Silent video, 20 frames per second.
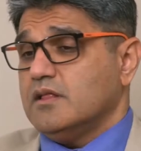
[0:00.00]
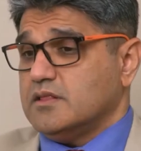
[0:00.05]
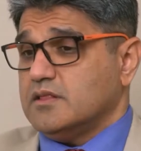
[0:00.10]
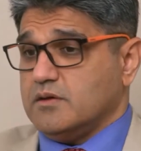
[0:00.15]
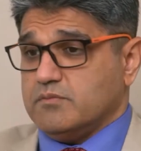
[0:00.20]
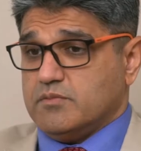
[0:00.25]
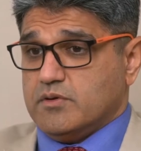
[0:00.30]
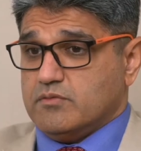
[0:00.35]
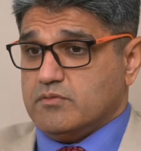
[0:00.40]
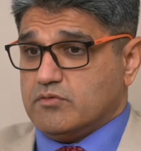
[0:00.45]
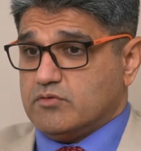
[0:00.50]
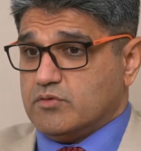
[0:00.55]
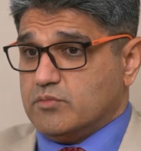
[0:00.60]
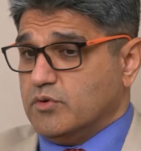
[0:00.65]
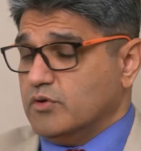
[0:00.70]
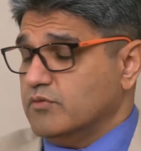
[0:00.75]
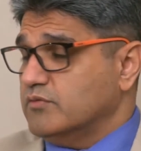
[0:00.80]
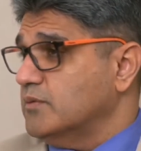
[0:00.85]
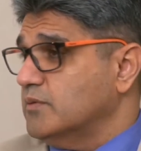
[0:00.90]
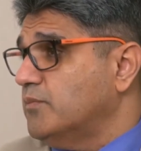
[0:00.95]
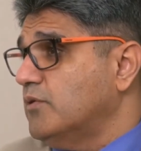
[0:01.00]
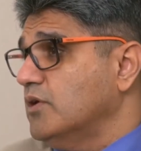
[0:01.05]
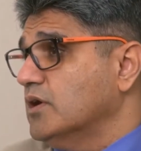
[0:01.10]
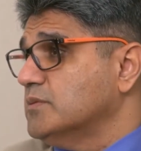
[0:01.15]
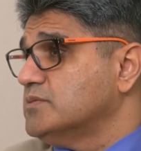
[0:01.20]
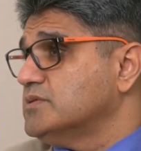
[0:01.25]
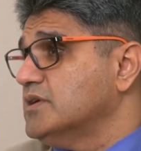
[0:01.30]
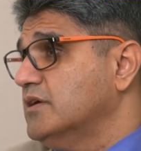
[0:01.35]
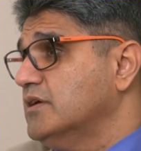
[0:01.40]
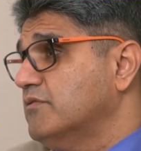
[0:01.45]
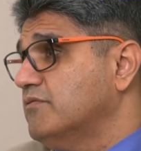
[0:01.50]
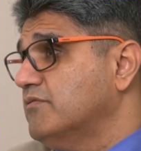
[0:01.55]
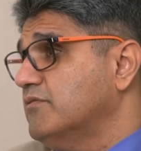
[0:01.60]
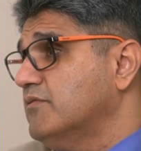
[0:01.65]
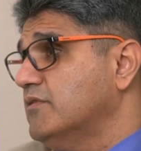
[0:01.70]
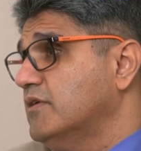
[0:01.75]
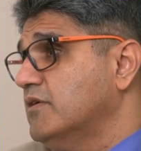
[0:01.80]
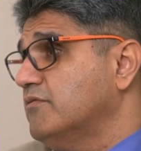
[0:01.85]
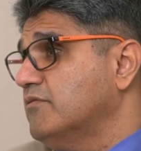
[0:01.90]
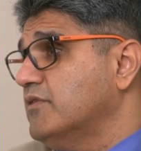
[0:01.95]
that we will remove the polyps
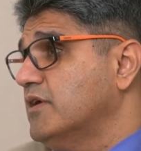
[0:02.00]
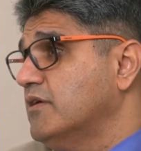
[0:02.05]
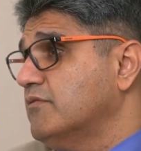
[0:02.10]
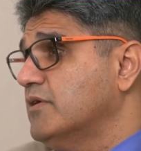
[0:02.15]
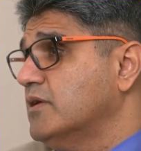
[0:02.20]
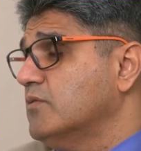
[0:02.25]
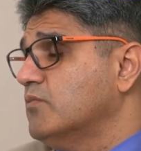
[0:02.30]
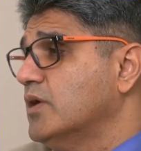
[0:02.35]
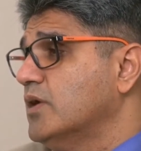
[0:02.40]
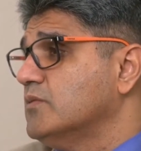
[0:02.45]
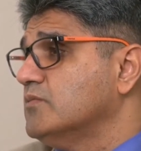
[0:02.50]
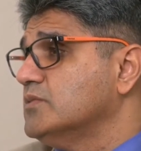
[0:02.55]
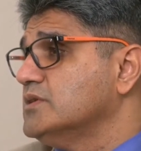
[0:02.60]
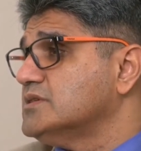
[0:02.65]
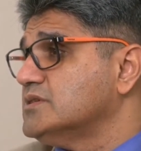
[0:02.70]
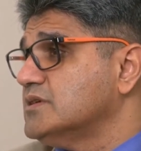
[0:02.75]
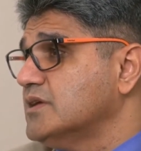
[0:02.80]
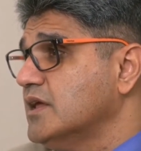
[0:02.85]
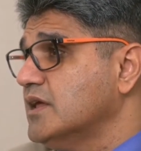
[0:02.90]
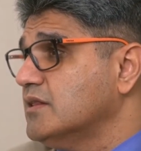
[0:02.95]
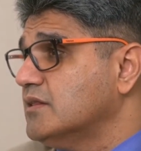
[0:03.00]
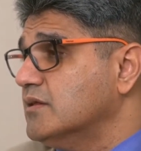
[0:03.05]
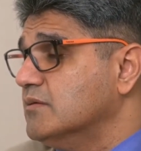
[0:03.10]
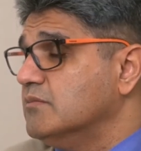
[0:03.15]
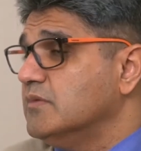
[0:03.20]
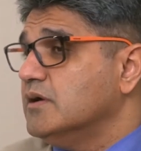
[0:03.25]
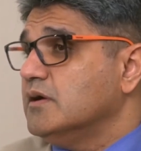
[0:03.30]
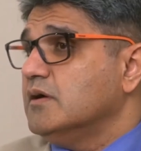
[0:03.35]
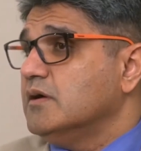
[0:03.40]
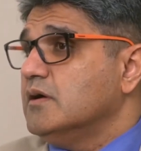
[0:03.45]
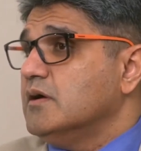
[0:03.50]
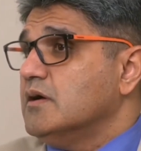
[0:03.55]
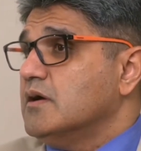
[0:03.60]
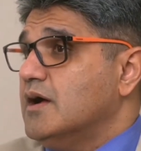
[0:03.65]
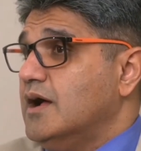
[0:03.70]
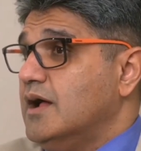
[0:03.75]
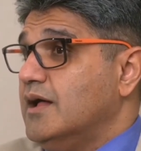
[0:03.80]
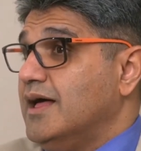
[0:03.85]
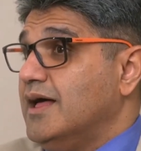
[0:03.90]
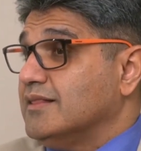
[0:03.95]
if and when we see them.
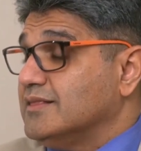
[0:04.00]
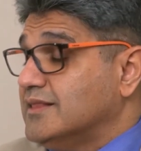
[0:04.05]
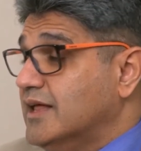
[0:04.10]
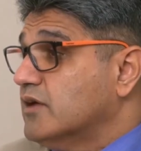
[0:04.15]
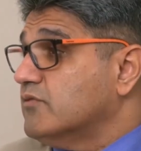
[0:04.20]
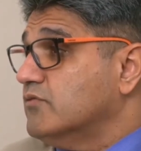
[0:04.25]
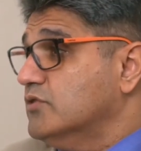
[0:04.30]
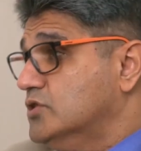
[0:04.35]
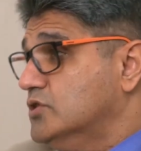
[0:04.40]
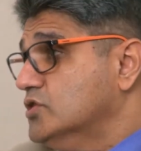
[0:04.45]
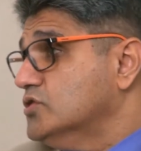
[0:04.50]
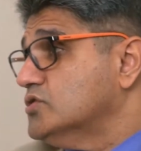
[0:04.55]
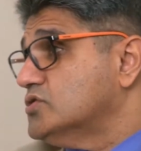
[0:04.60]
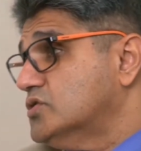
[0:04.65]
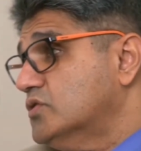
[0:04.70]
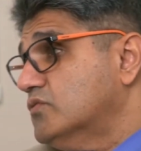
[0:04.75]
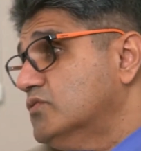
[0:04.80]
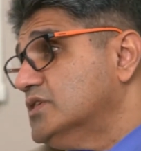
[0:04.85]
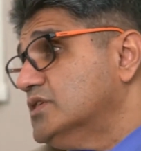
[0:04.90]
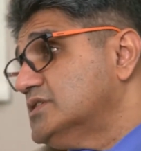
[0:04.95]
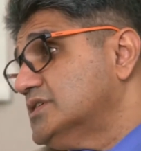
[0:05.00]
And that reduces the risk